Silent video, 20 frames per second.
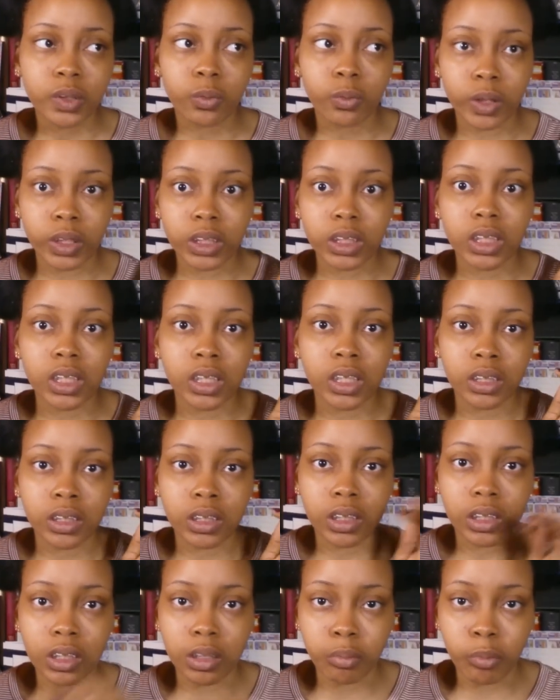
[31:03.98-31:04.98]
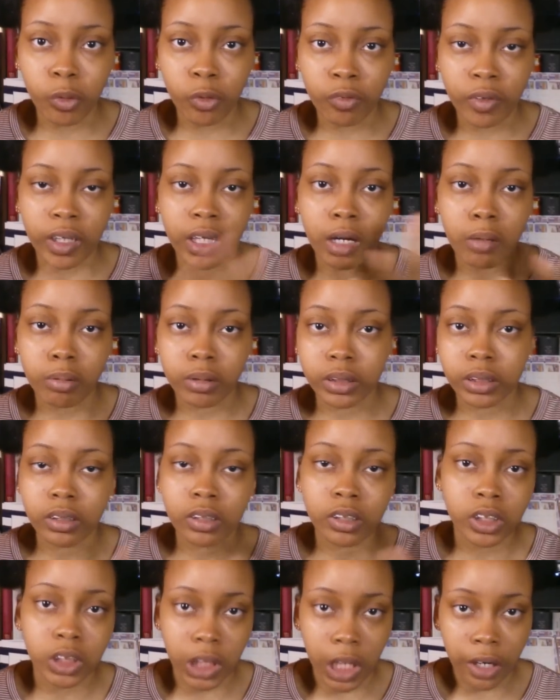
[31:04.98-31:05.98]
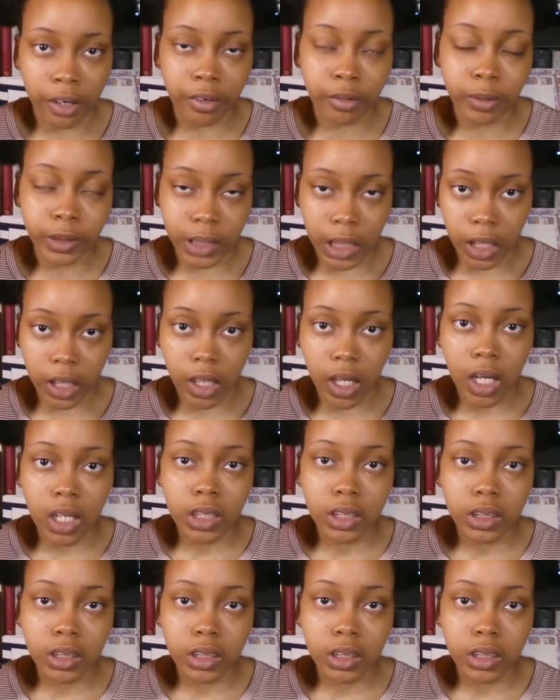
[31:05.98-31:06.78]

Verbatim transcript: which is the movie that Priscilla Shirer was in.